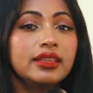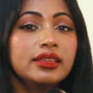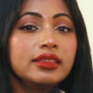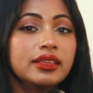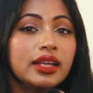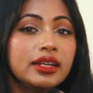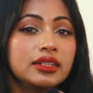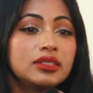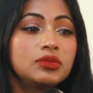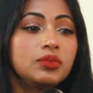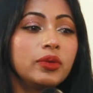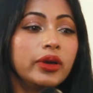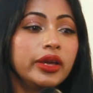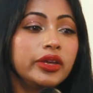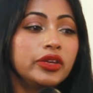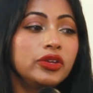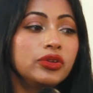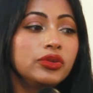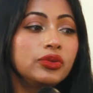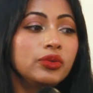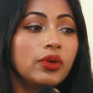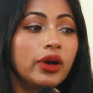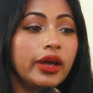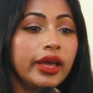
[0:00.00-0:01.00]
that's why
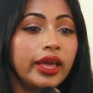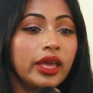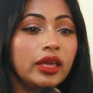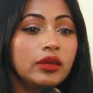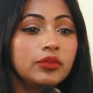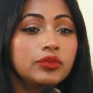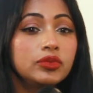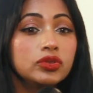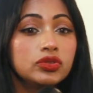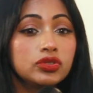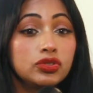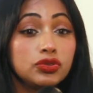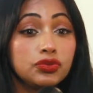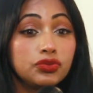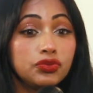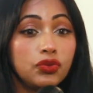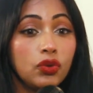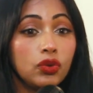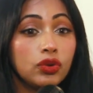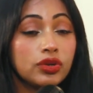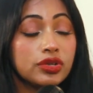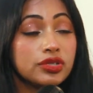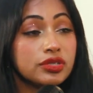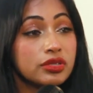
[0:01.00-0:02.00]
you are able to
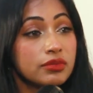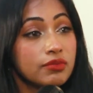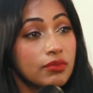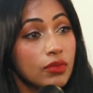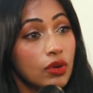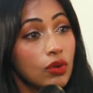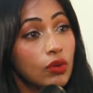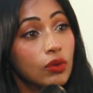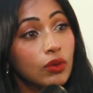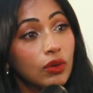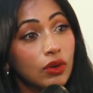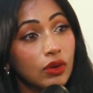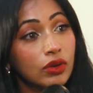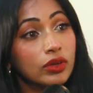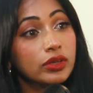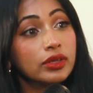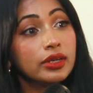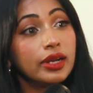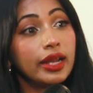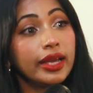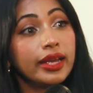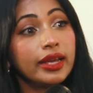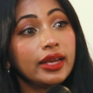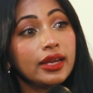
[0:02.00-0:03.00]
focus more on
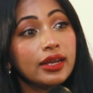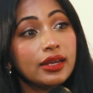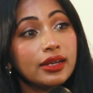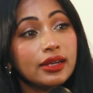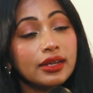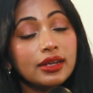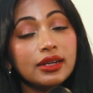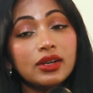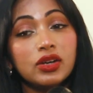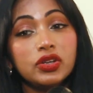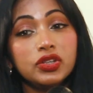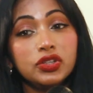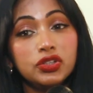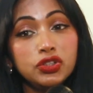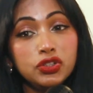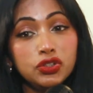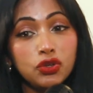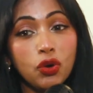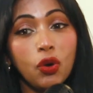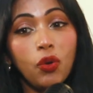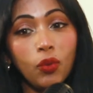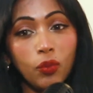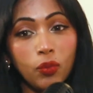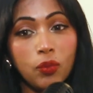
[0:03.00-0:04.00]
like
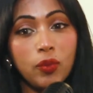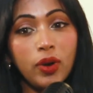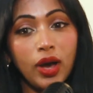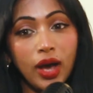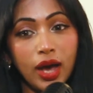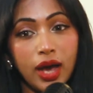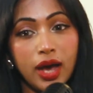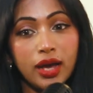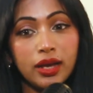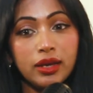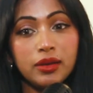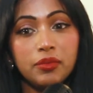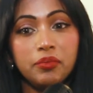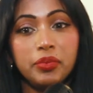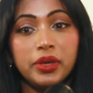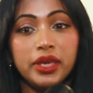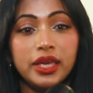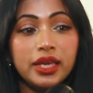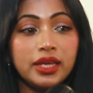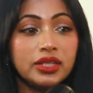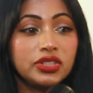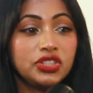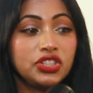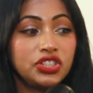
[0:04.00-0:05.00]
your work,
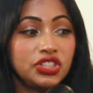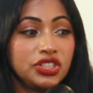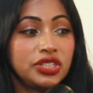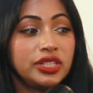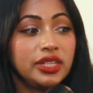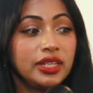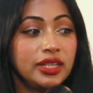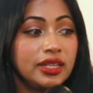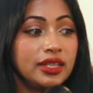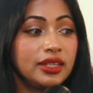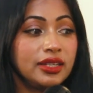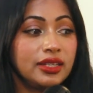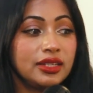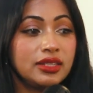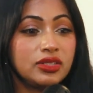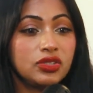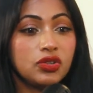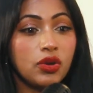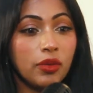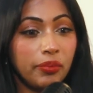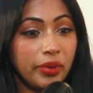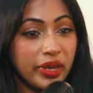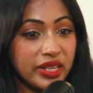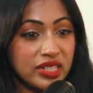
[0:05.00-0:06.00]
because she is
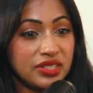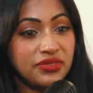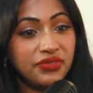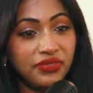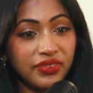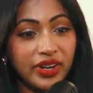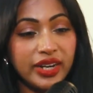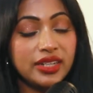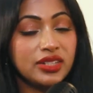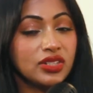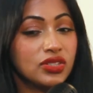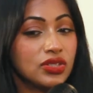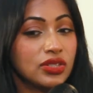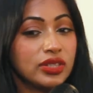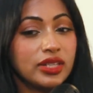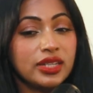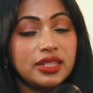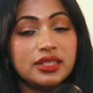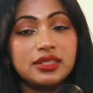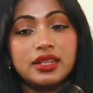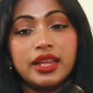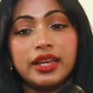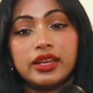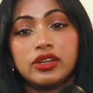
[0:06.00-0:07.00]
your best friend. So
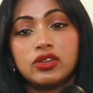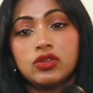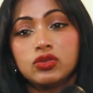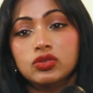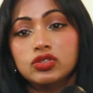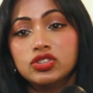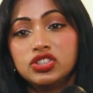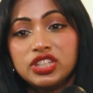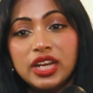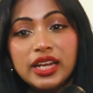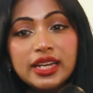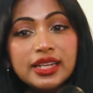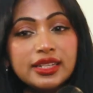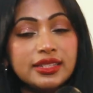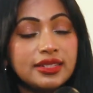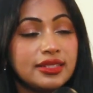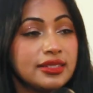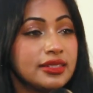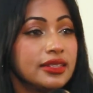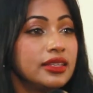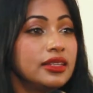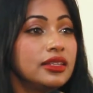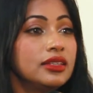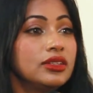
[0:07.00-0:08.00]
there's like no
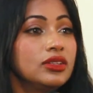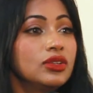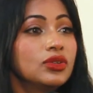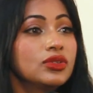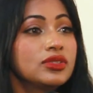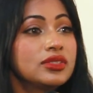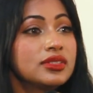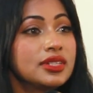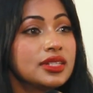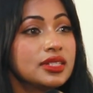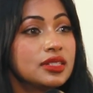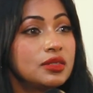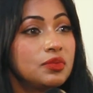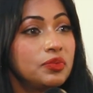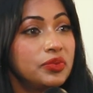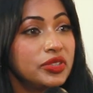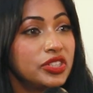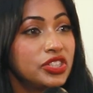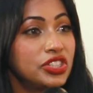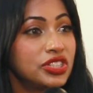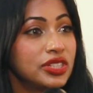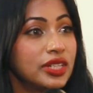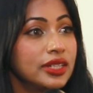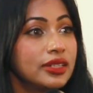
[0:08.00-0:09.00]
jealousy, no suspicion.